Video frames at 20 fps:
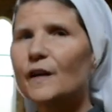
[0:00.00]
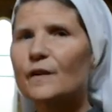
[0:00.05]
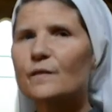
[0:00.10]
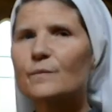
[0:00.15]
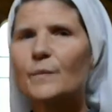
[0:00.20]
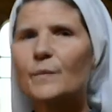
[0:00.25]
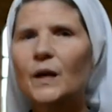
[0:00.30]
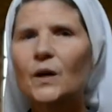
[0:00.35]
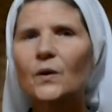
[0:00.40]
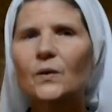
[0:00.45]
of
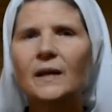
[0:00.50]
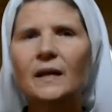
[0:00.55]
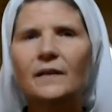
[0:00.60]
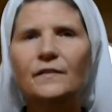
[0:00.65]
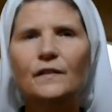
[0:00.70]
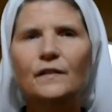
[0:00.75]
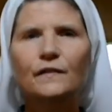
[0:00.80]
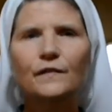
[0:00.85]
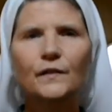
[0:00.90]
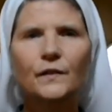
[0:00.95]
Mary at
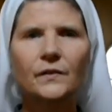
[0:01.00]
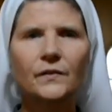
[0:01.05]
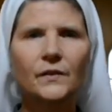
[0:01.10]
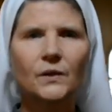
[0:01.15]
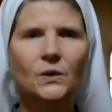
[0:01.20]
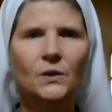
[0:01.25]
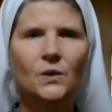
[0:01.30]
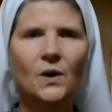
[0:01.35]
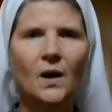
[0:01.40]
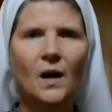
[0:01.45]
the foot of the
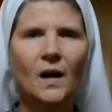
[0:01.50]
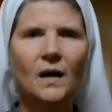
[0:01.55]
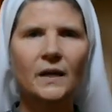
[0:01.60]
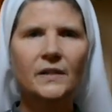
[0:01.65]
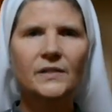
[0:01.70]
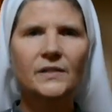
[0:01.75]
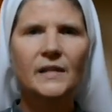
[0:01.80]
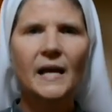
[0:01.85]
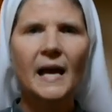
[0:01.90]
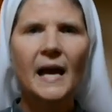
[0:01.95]

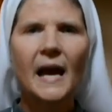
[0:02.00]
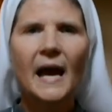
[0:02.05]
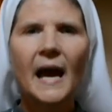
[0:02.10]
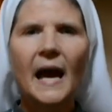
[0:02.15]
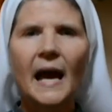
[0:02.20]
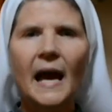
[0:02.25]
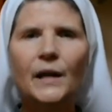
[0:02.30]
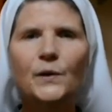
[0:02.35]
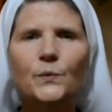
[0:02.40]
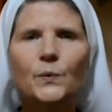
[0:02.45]
cross
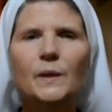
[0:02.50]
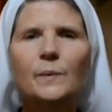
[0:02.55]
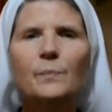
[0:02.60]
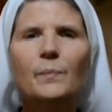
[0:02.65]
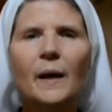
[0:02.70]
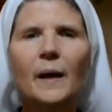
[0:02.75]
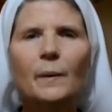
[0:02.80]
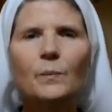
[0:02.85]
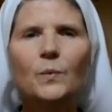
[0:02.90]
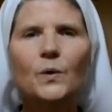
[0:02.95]
and
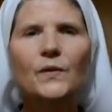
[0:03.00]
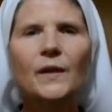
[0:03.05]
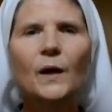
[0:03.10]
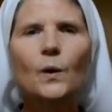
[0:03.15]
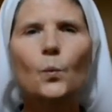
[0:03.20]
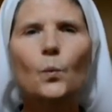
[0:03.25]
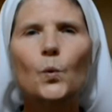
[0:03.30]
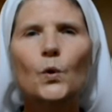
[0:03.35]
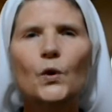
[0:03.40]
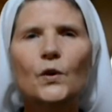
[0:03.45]
remember that
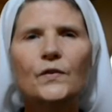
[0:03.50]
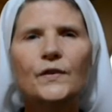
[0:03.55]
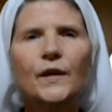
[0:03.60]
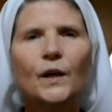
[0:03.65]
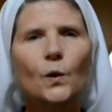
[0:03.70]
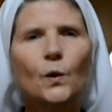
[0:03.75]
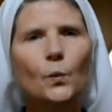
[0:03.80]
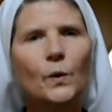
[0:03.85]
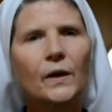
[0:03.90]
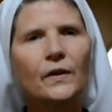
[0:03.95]
we're
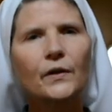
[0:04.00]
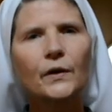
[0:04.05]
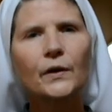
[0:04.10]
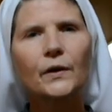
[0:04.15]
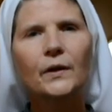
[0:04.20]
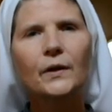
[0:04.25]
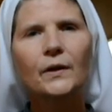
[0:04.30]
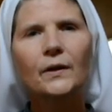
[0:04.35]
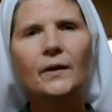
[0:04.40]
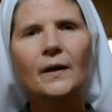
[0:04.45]
there with
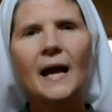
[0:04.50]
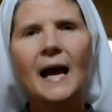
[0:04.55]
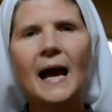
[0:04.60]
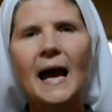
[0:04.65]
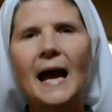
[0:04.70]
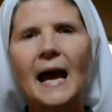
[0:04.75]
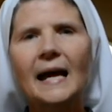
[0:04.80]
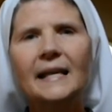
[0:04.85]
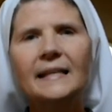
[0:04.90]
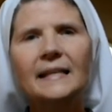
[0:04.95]
her,
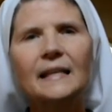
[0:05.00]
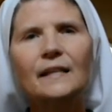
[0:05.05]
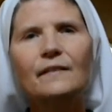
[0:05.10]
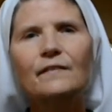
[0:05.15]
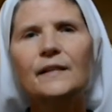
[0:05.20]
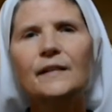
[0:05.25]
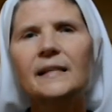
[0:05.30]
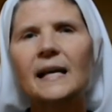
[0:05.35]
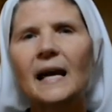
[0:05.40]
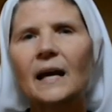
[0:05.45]
and
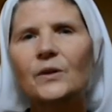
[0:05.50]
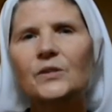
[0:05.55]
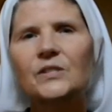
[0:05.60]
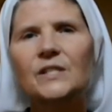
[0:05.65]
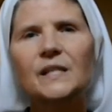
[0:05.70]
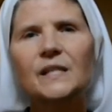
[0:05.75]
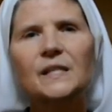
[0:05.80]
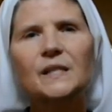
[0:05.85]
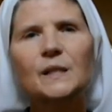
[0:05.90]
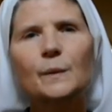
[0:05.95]
even how
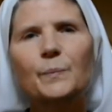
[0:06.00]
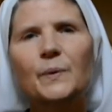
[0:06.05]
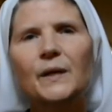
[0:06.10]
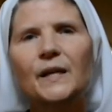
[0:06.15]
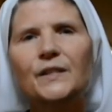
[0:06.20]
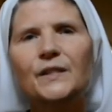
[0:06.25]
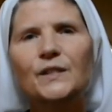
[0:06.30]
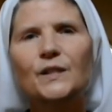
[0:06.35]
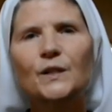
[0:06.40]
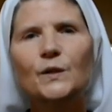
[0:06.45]
she's
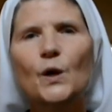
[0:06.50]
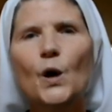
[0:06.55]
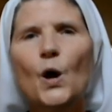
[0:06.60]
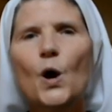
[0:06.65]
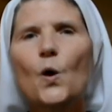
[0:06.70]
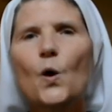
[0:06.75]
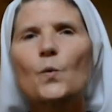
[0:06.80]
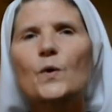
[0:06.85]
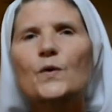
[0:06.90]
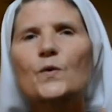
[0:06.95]
depicted
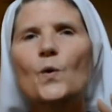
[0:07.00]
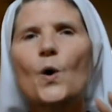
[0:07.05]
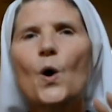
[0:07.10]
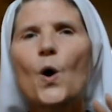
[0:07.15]
with